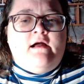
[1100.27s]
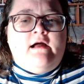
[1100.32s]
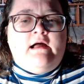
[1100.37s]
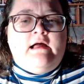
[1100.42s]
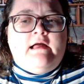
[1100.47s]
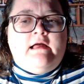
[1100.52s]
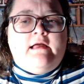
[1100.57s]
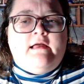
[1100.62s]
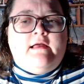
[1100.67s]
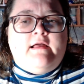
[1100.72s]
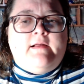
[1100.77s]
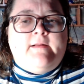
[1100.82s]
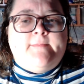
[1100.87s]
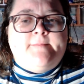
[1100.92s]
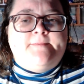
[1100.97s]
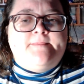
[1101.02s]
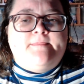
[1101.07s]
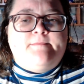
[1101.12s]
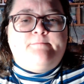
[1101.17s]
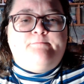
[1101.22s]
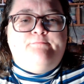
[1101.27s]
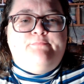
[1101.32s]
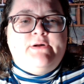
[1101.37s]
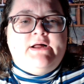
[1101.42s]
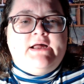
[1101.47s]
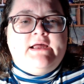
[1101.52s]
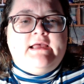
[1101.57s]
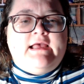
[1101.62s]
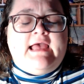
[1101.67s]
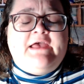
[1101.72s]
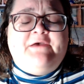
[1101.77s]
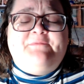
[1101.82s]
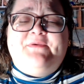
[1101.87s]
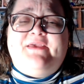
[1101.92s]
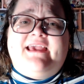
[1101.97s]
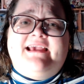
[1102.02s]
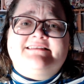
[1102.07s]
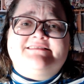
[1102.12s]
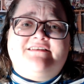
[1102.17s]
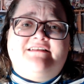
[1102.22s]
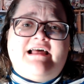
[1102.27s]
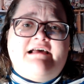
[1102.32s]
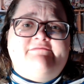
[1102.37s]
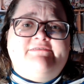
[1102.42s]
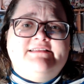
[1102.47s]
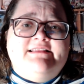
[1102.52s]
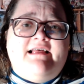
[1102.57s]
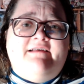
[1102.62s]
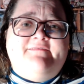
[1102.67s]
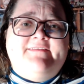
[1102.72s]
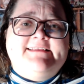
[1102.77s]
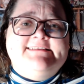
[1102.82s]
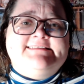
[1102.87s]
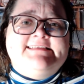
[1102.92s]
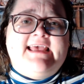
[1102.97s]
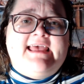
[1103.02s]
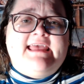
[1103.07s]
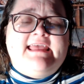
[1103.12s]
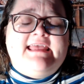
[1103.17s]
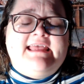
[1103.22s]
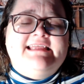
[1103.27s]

But I hope you guys all have a lovely day,